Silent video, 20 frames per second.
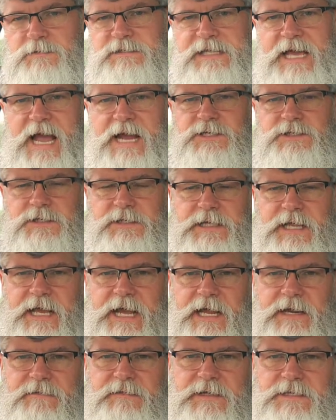actually the
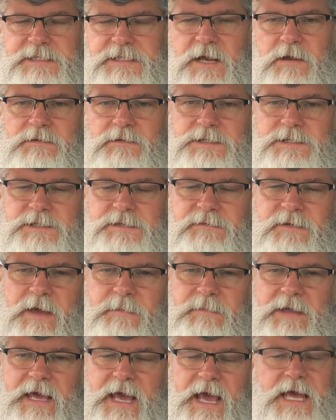head of the intelligence of
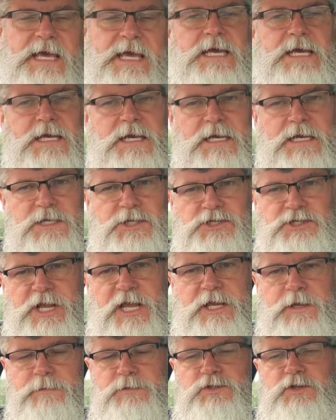MK,
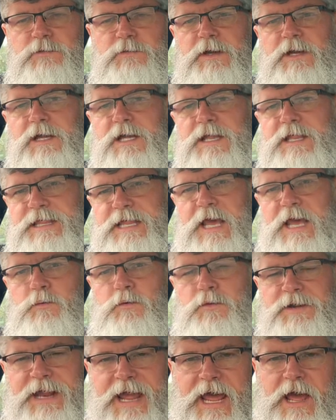Jacob Zuma, they
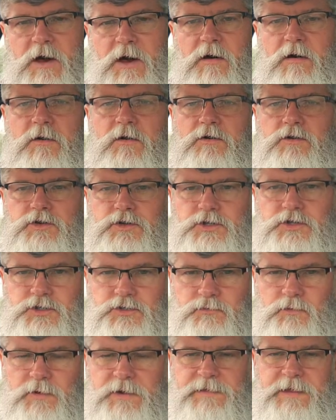will now
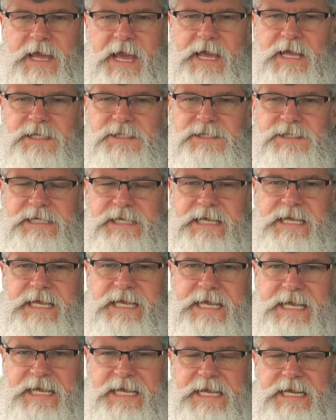destroy the ANC
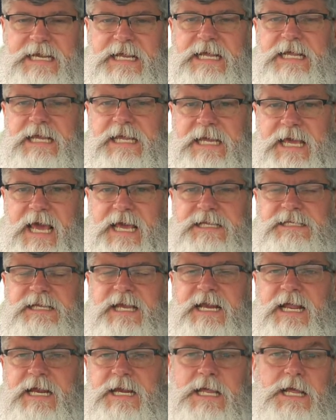in
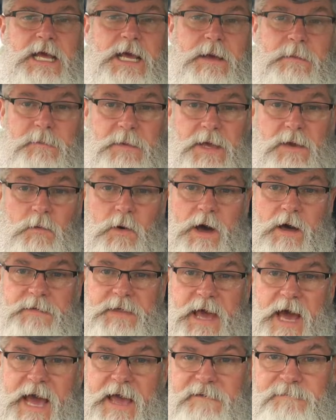KZN. Meanwhile,
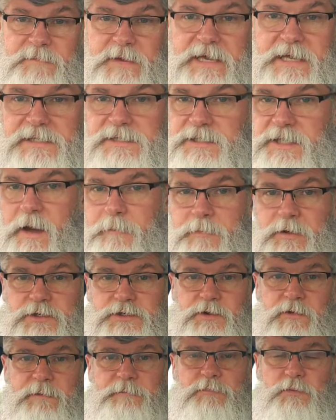the IFP's
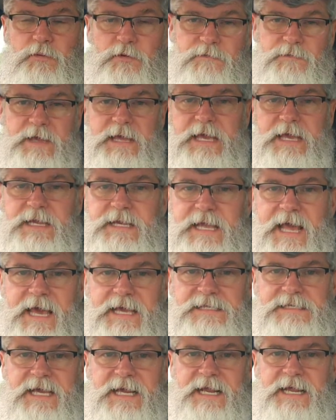numbers are improving in
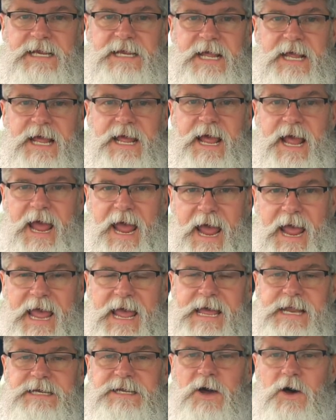KZN,
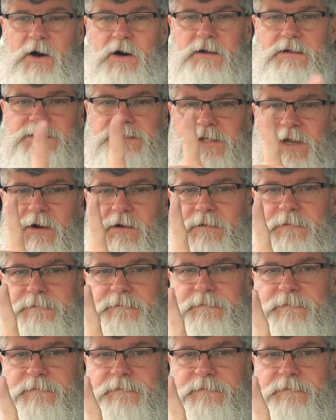and also,